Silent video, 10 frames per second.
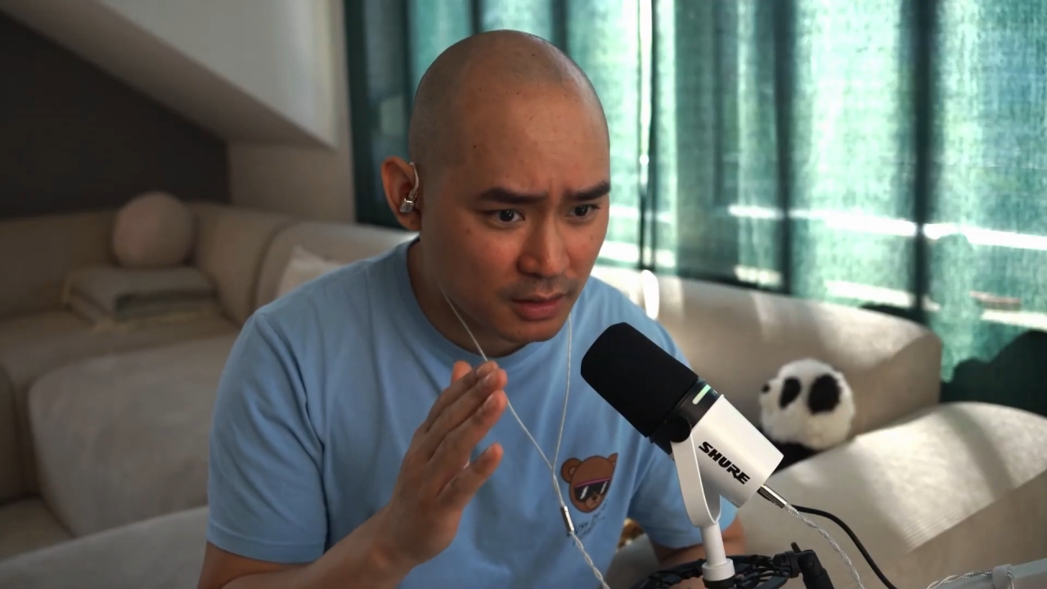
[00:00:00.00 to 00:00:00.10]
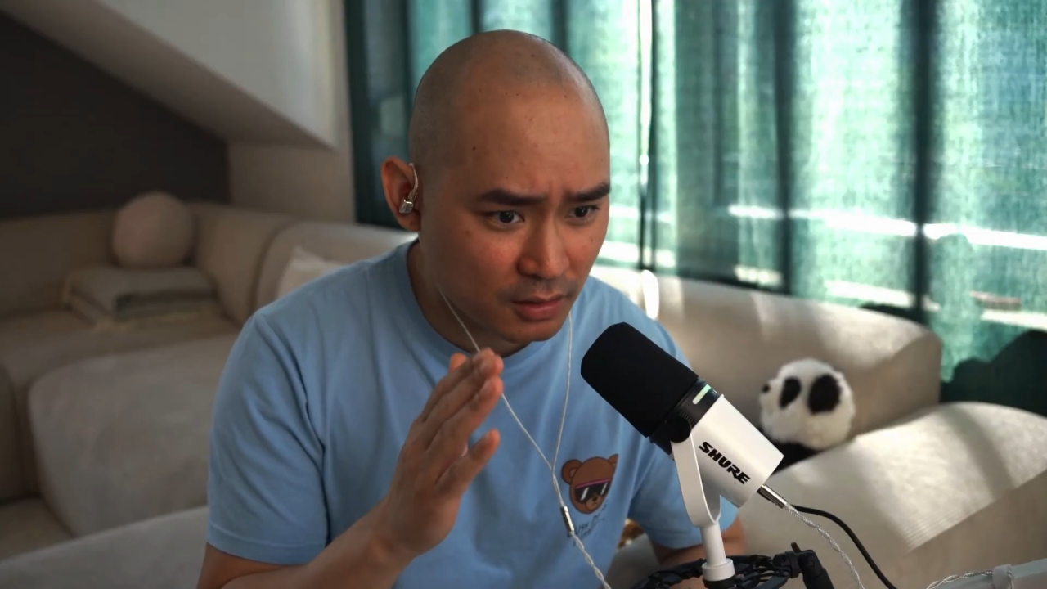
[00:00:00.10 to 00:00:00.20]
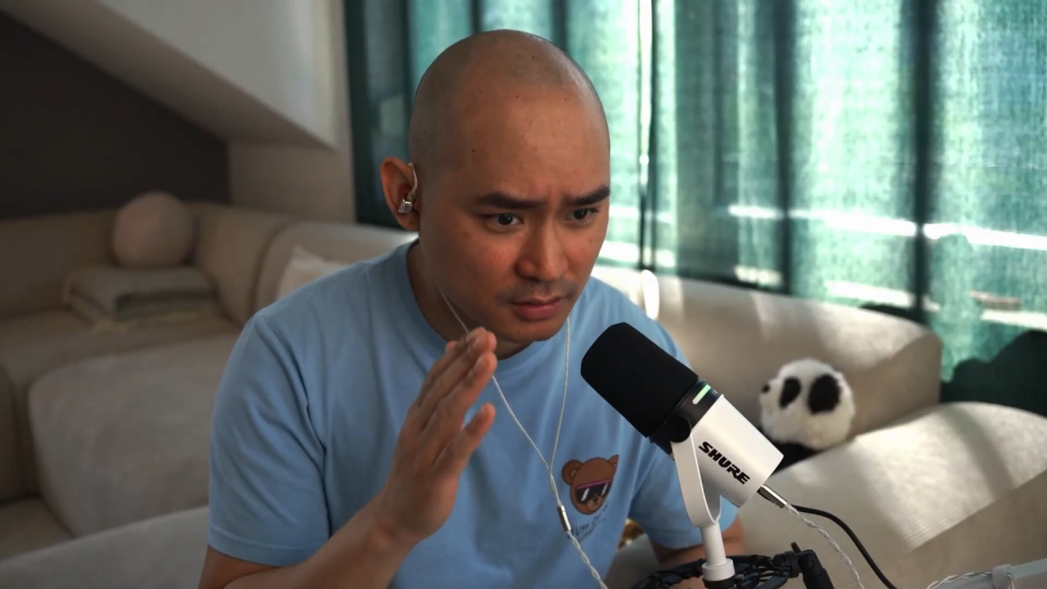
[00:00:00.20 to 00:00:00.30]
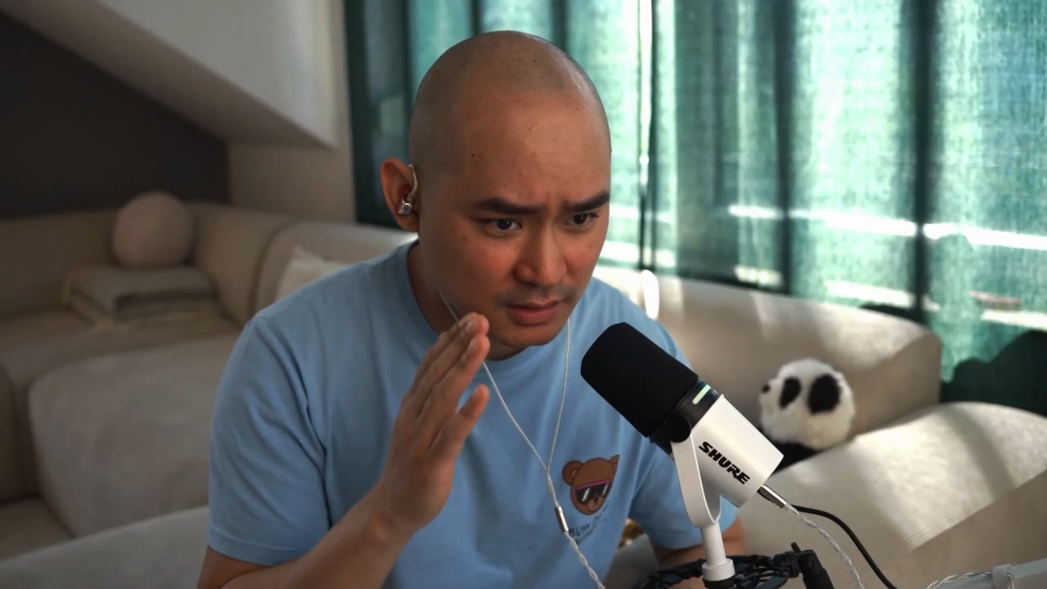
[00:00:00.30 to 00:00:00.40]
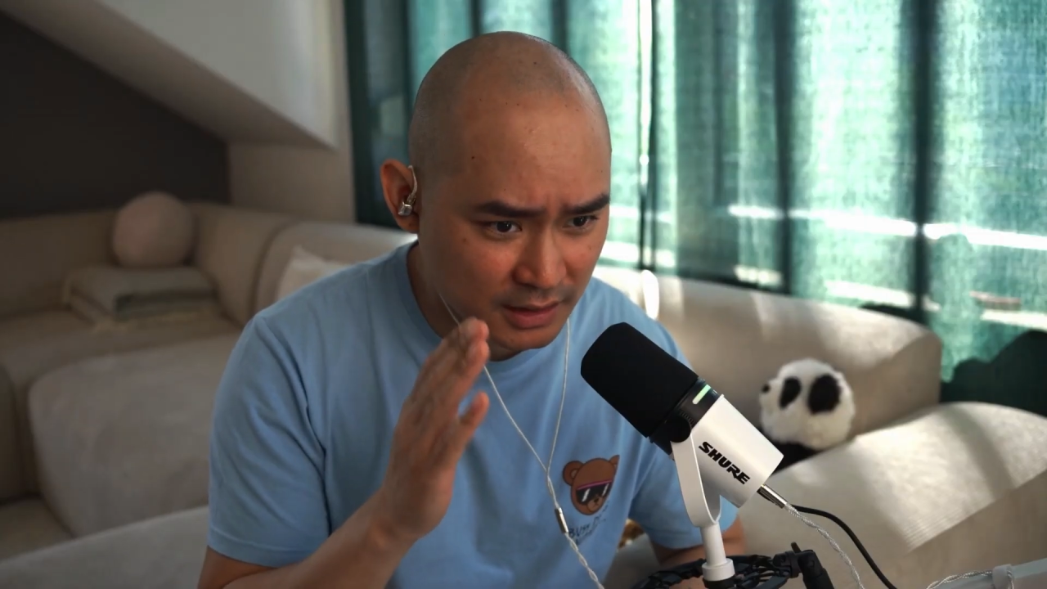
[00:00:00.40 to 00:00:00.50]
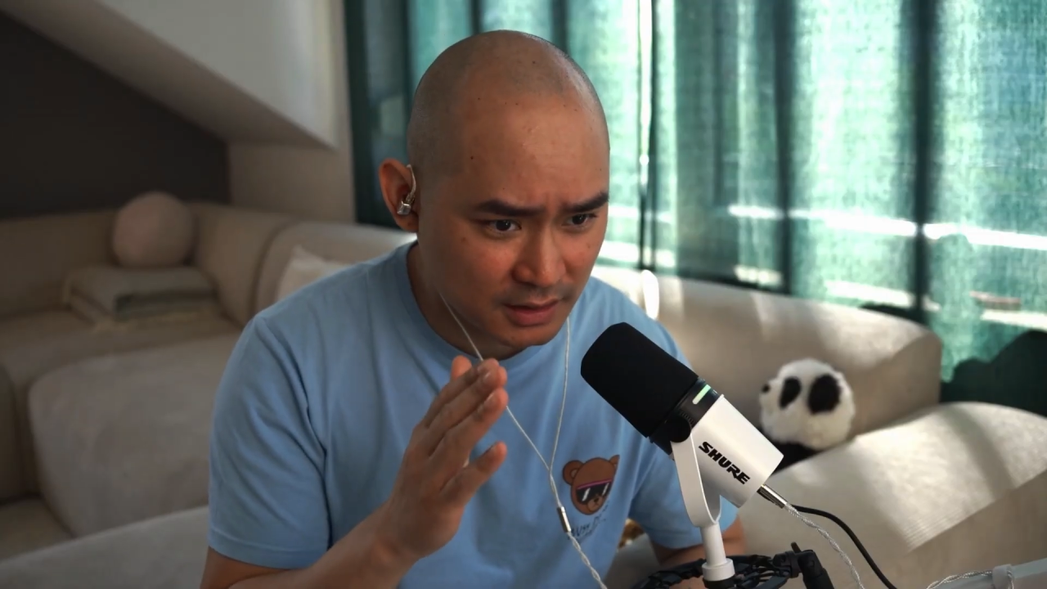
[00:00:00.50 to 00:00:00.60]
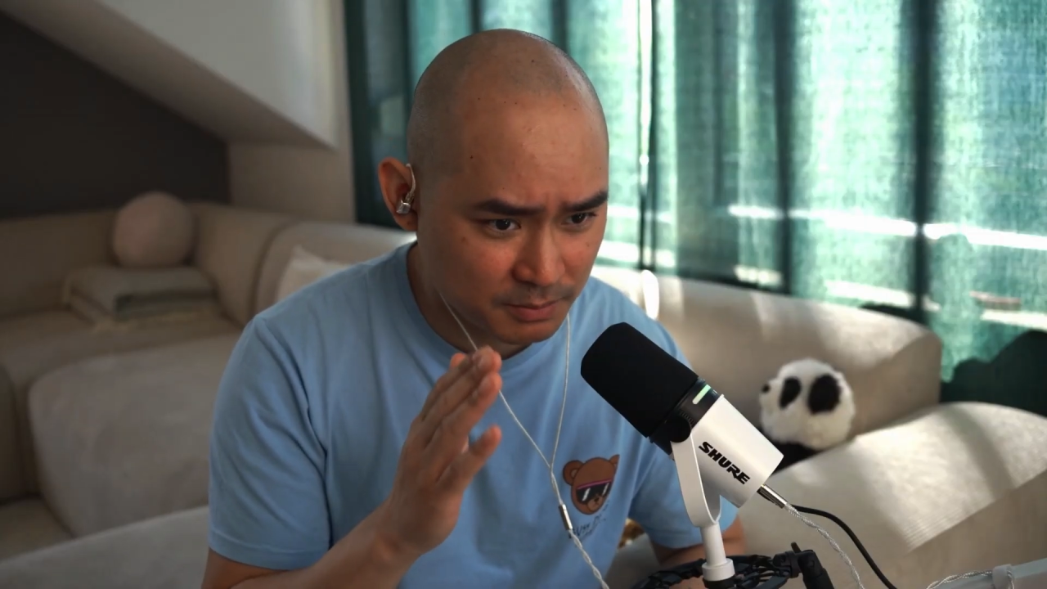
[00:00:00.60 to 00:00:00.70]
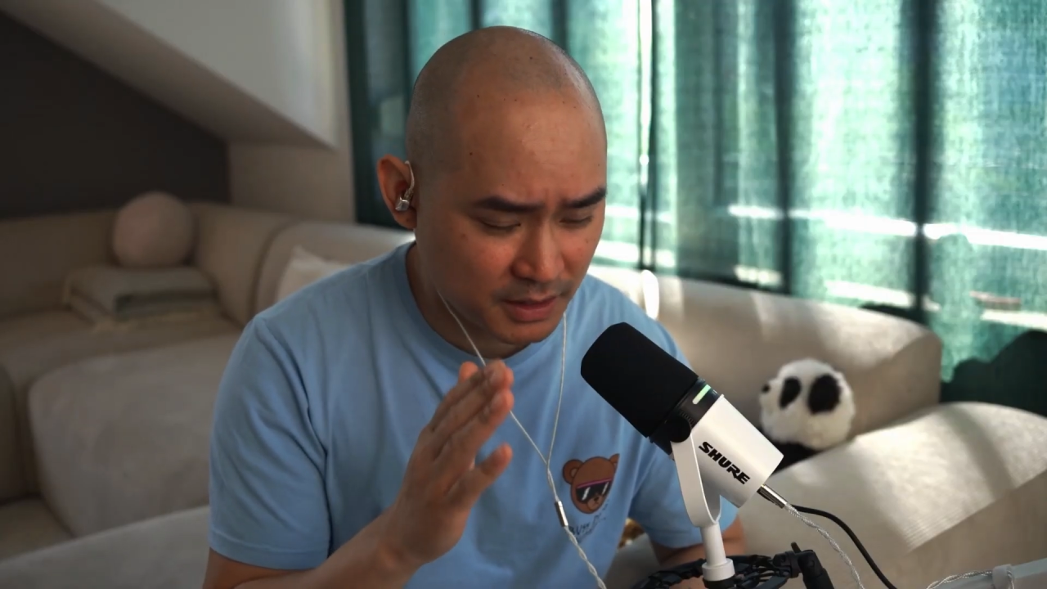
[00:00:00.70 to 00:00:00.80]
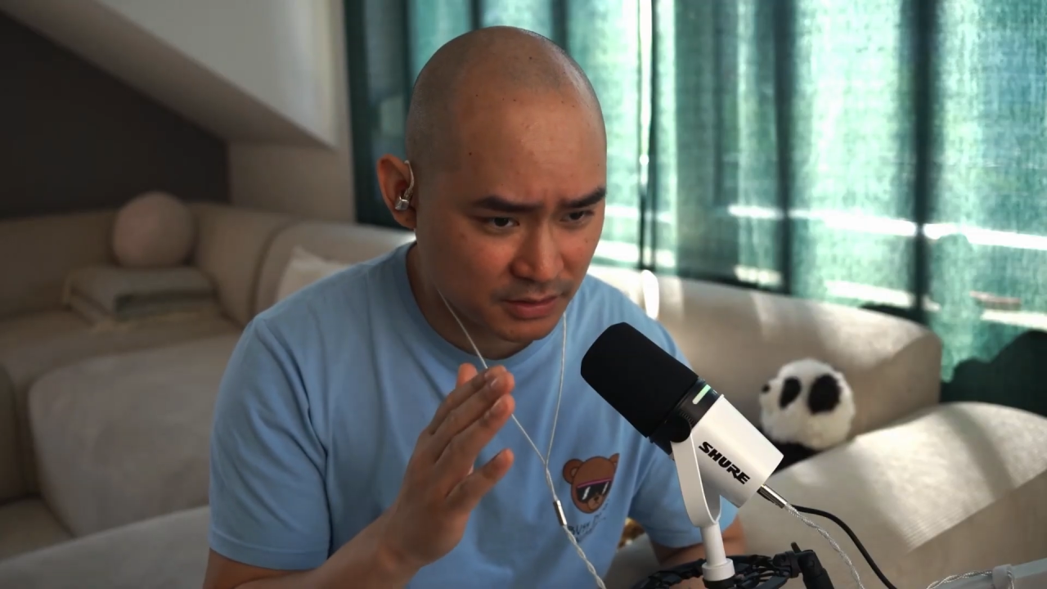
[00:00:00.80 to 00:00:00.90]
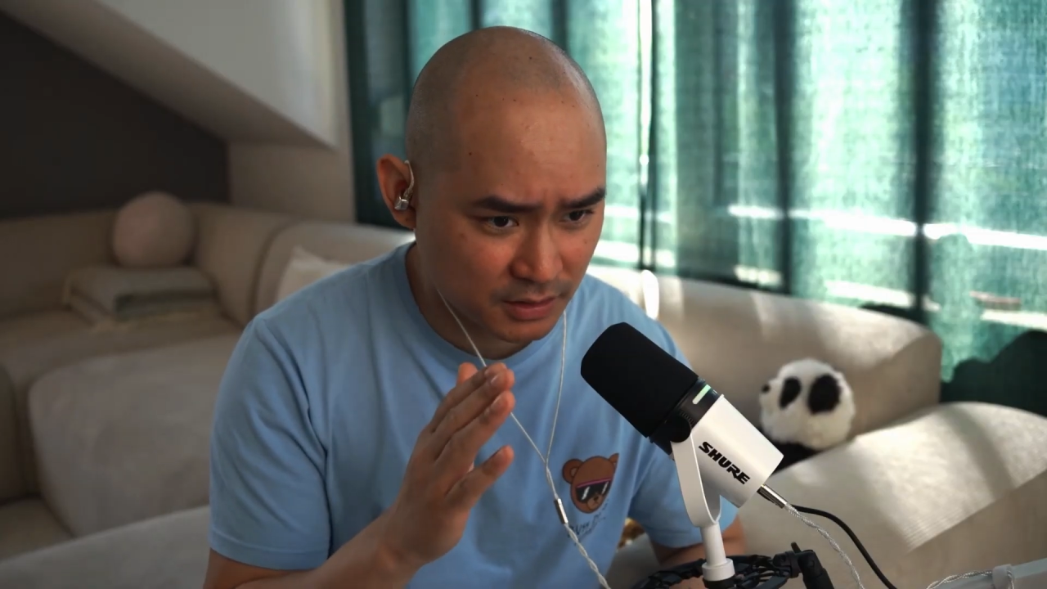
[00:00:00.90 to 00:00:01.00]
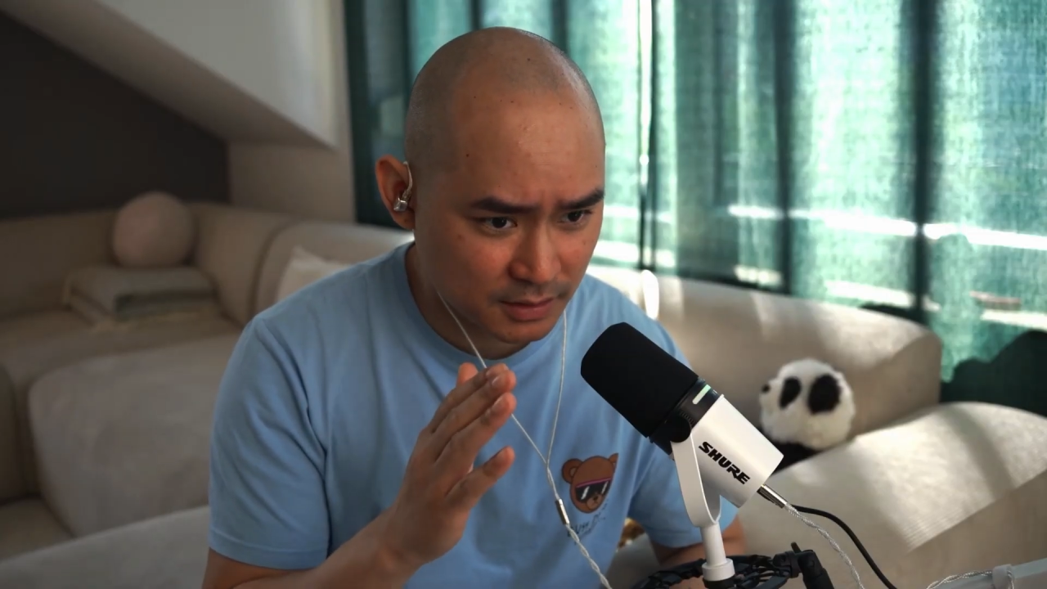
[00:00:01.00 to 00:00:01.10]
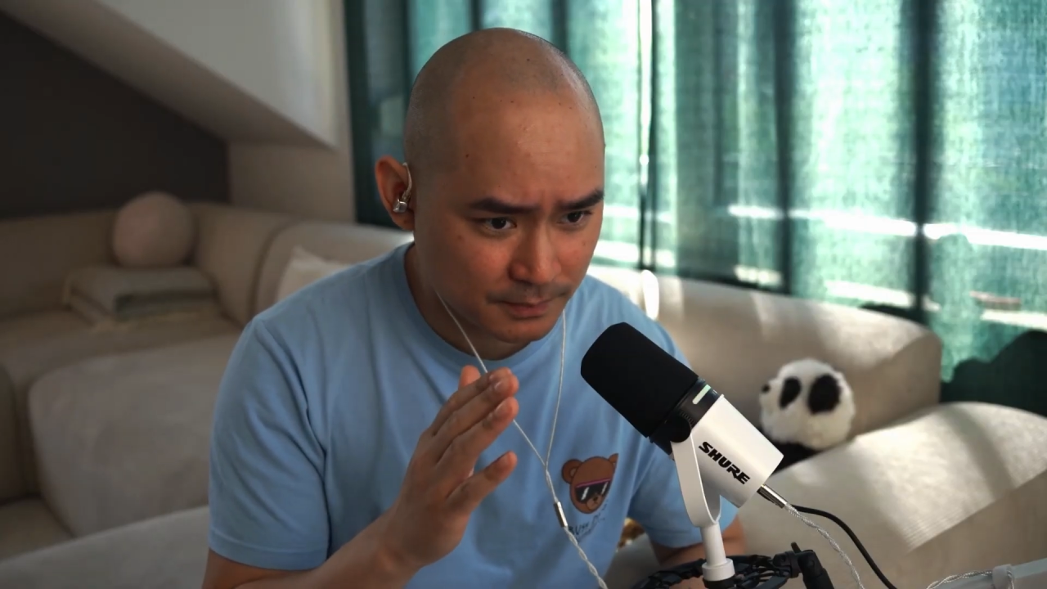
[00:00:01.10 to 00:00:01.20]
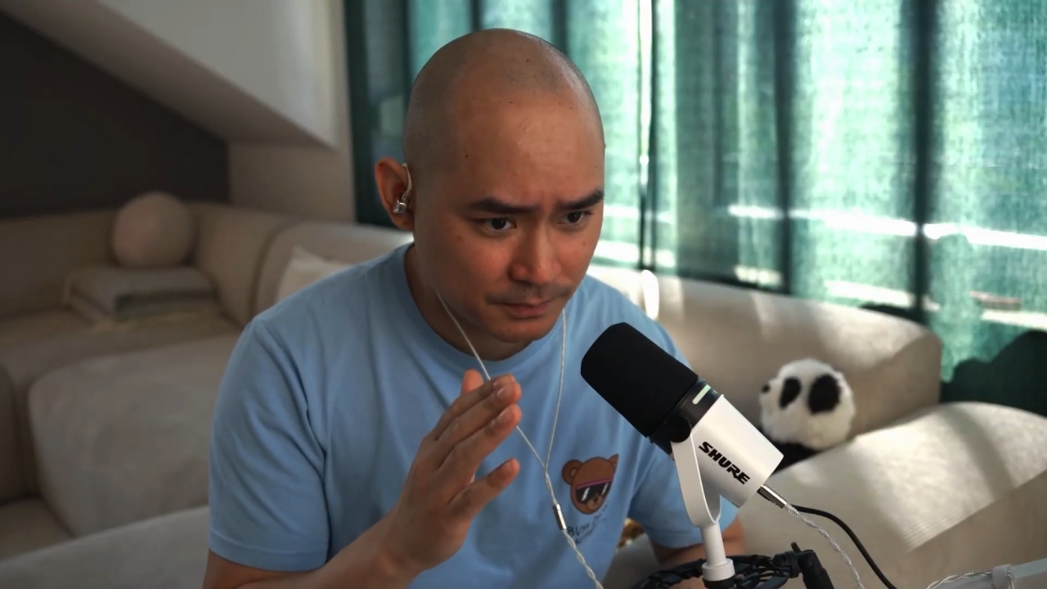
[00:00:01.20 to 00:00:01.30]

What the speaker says: on a daily basis,